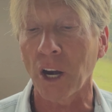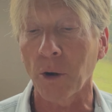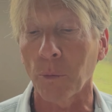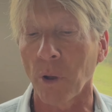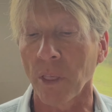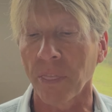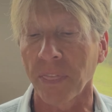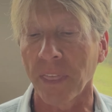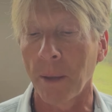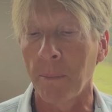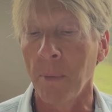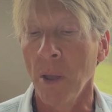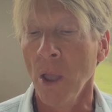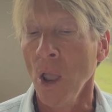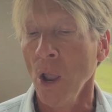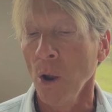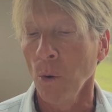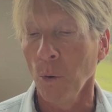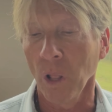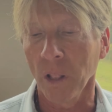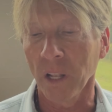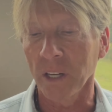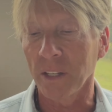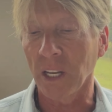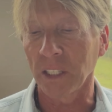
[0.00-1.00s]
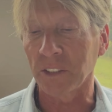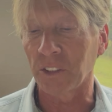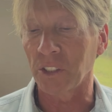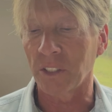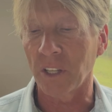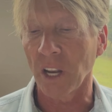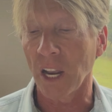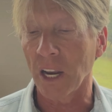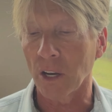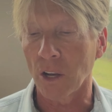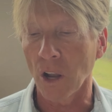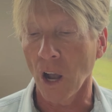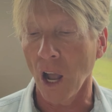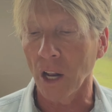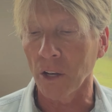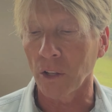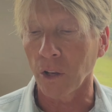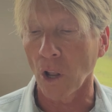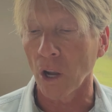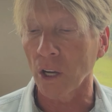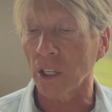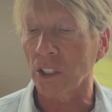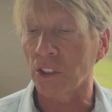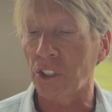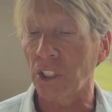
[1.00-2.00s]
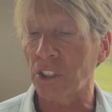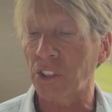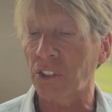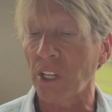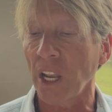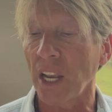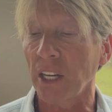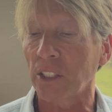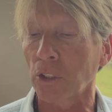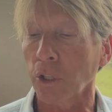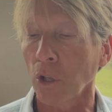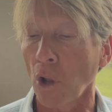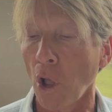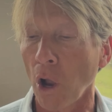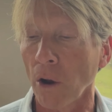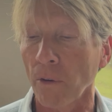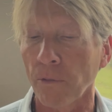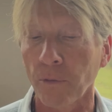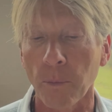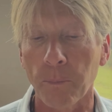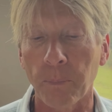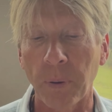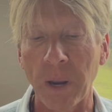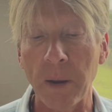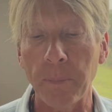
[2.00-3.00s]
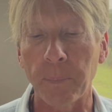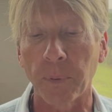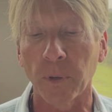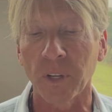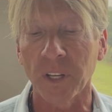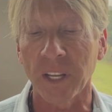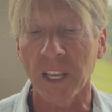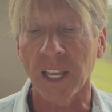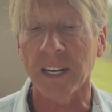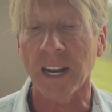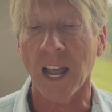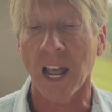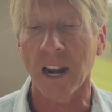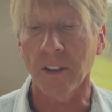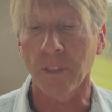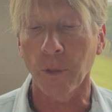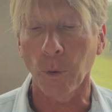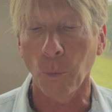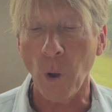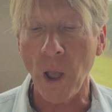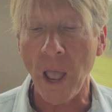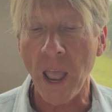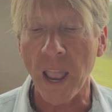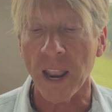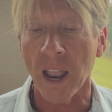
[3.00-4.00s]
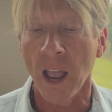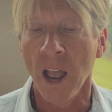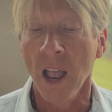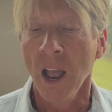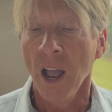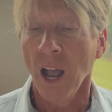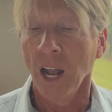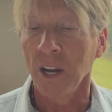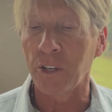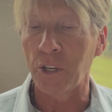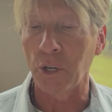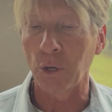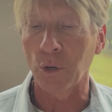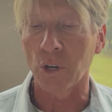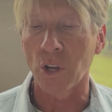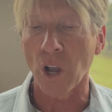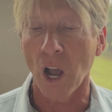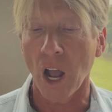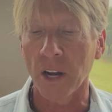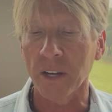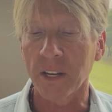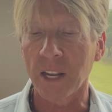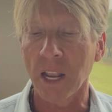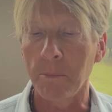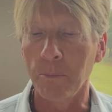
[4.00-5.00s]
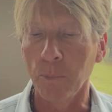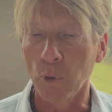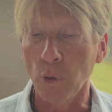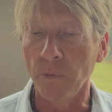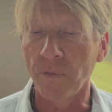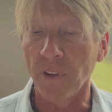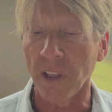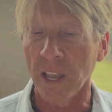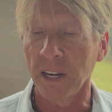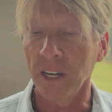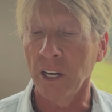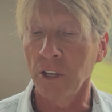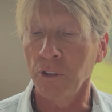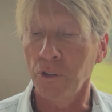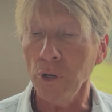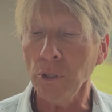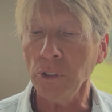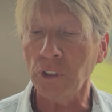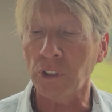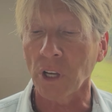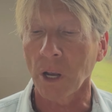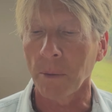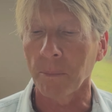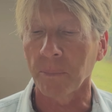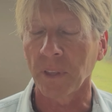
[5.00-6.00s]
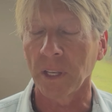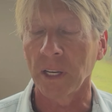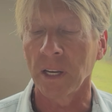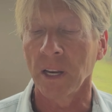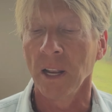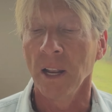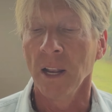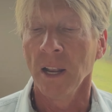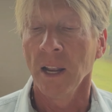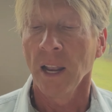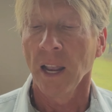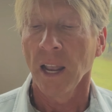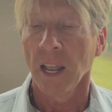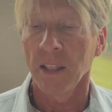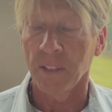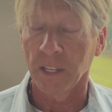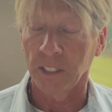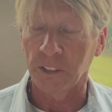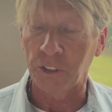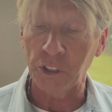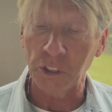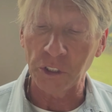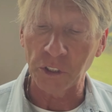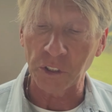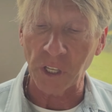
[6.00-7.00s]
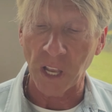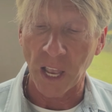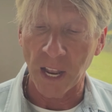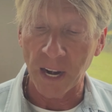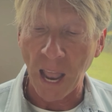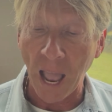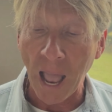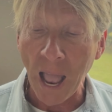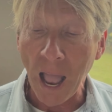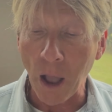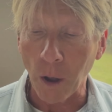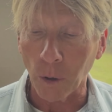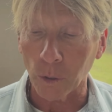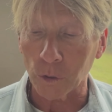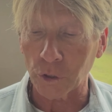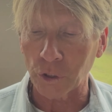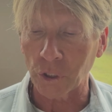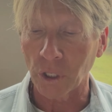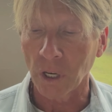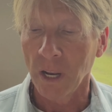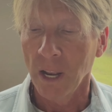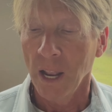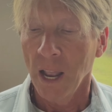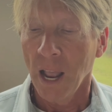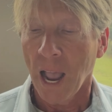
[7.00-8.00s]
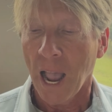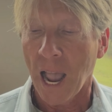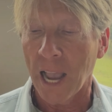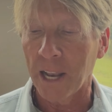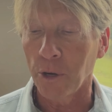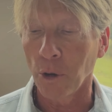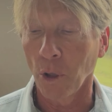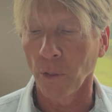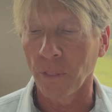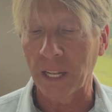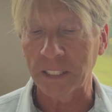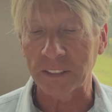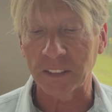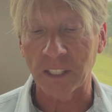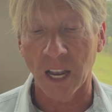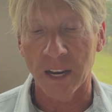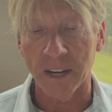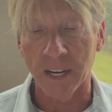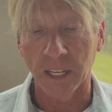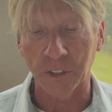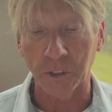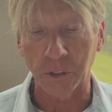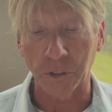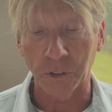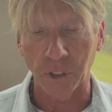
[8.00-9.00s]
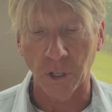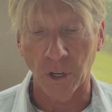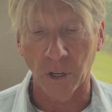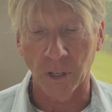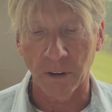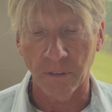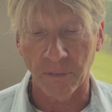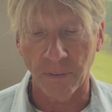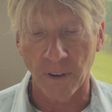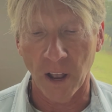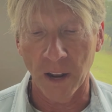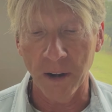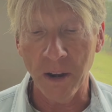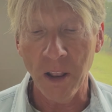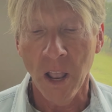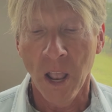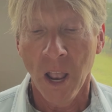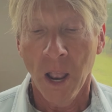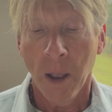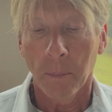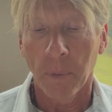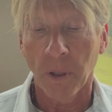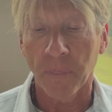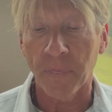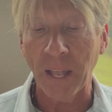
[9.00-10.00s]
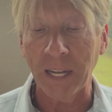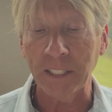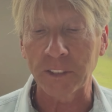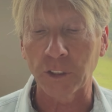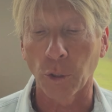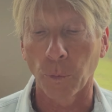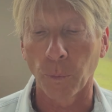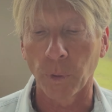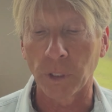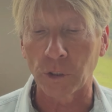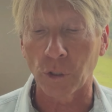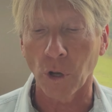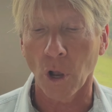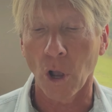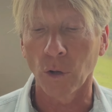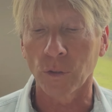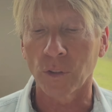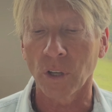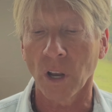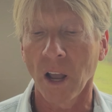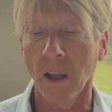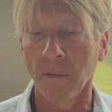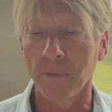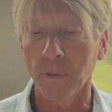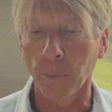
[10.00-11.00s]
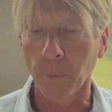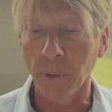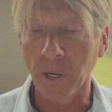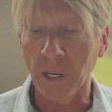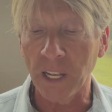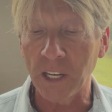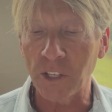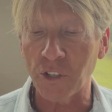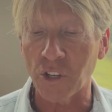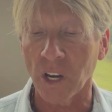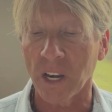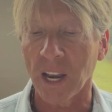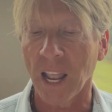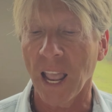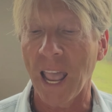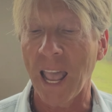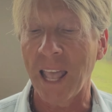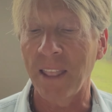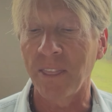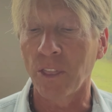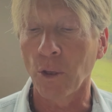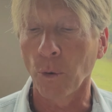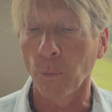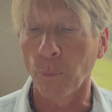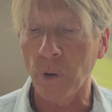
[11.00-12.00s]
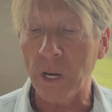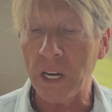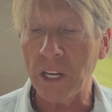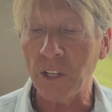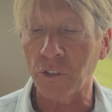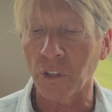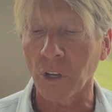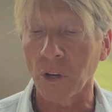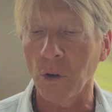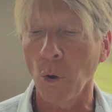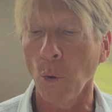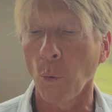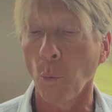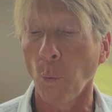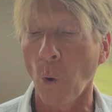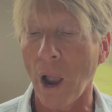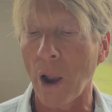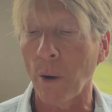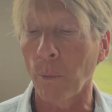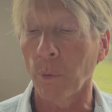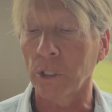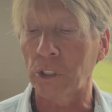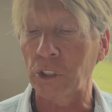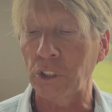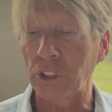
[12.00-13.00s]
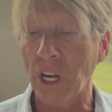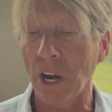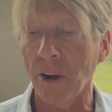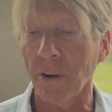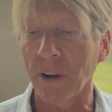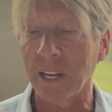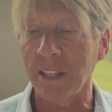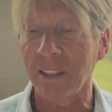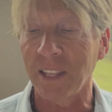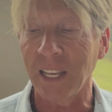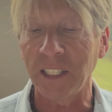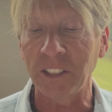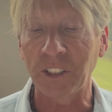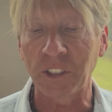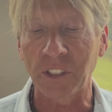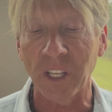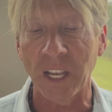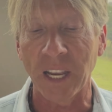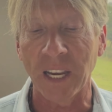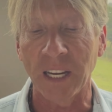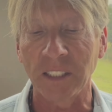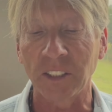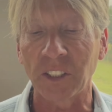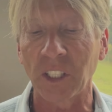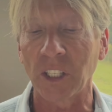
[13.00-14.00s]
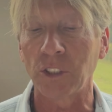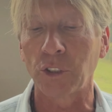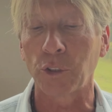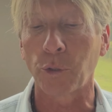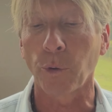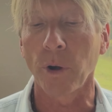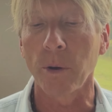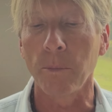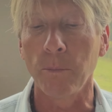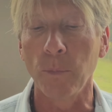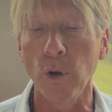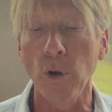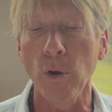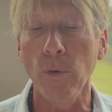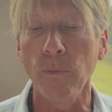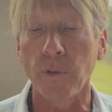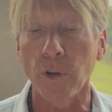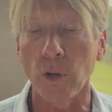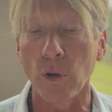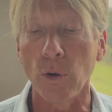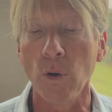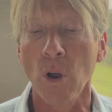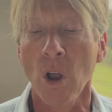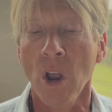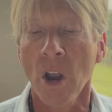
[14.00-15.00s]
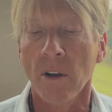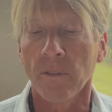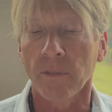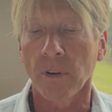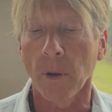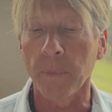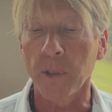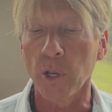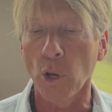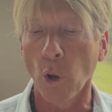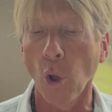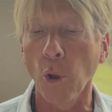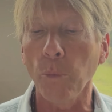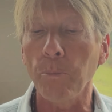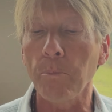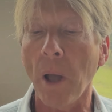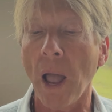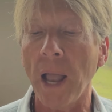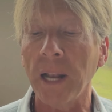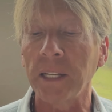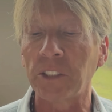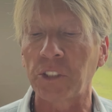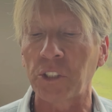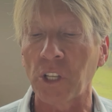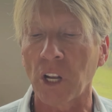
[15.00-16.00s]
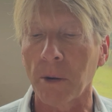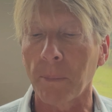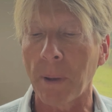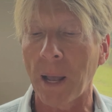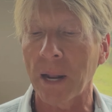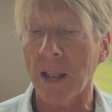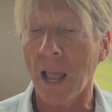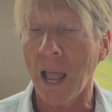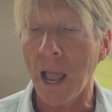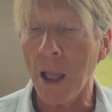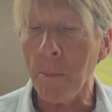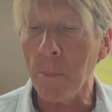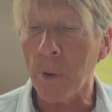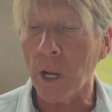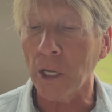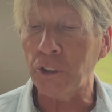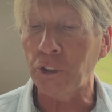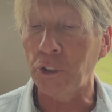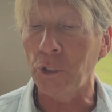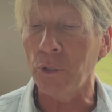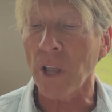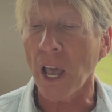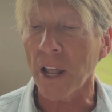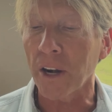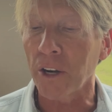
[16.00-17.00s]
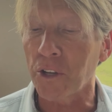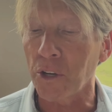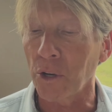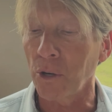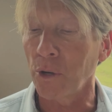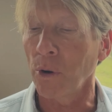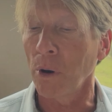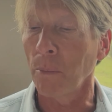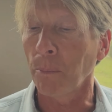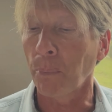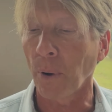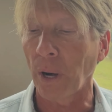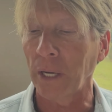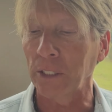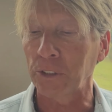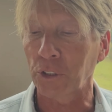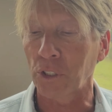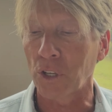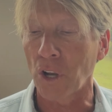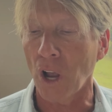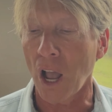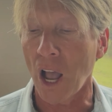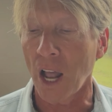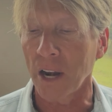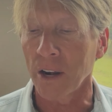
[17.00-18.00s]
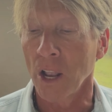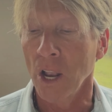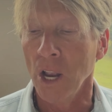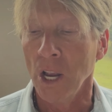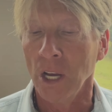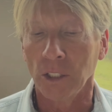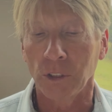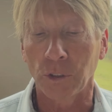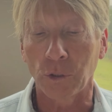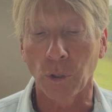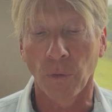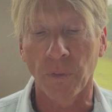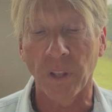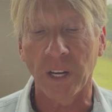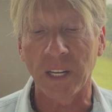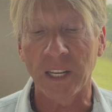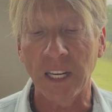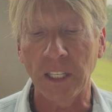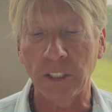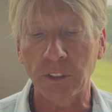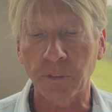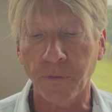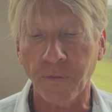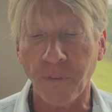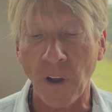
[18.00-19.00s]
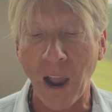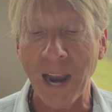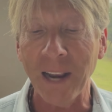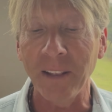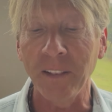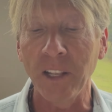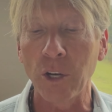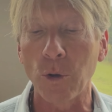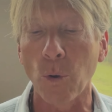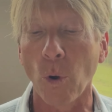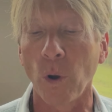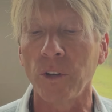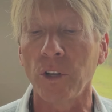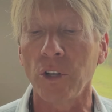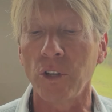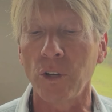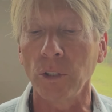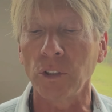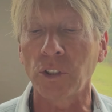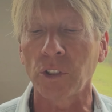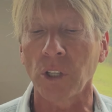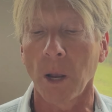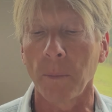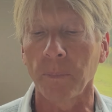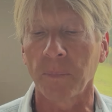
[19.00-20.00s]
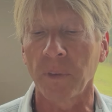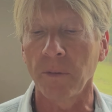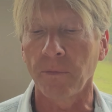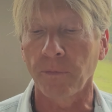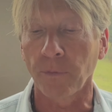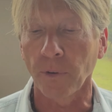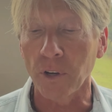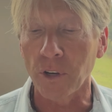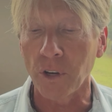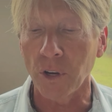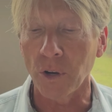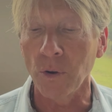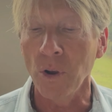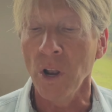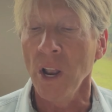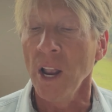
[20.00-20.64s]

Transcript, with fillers: with them, well, it doesn't take God long. It just takes long for people to get out of the way until God can move in and do something. And then she said, ouch. I know that's not necessarily fun, but that's a result of the religion. And the reason why we're sharing these things is to remove you from the old mindset about how much you got to do to impress God so that He's finally going to do something for you